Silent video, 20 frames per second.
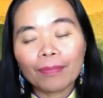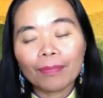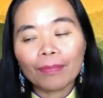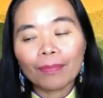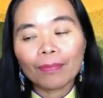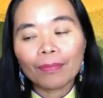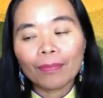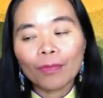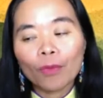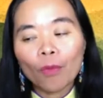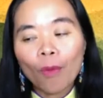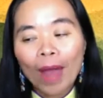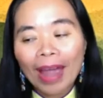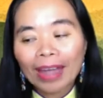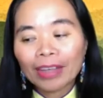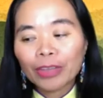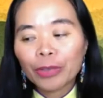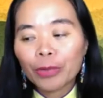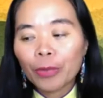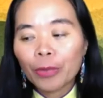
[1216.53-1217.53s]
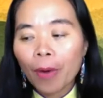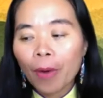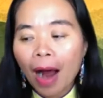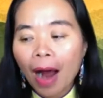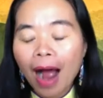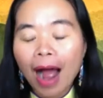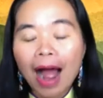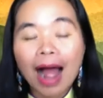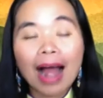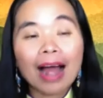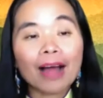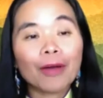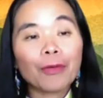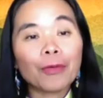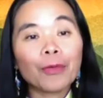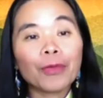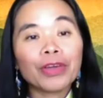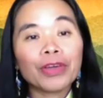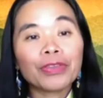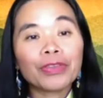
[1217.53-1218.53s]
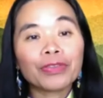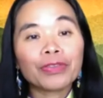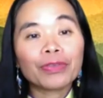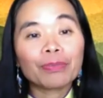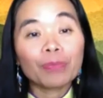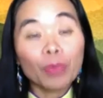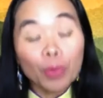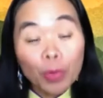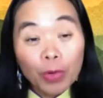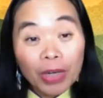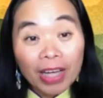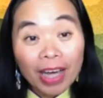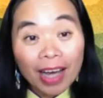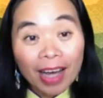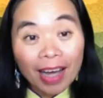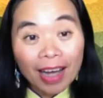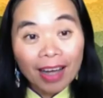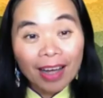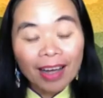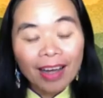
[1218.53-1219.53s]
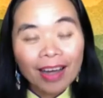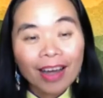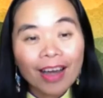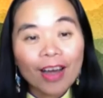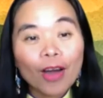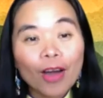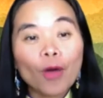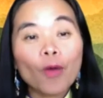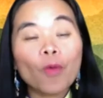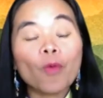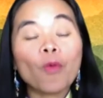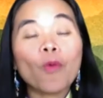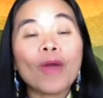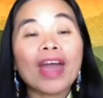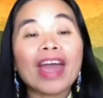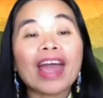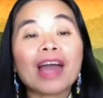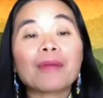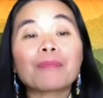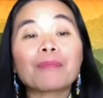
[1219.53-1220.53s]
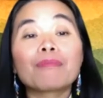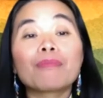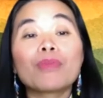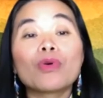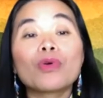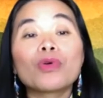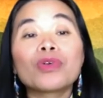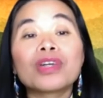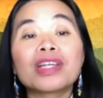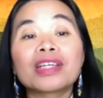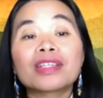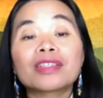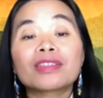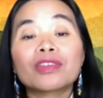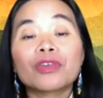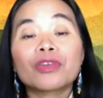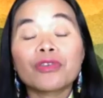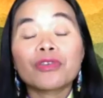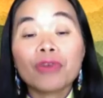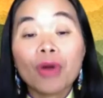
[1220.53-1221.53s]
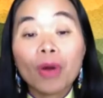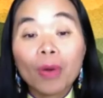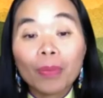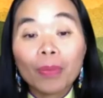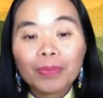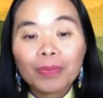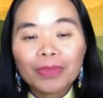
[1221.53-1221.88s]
when you are with Buddha, wear Buddhist robes.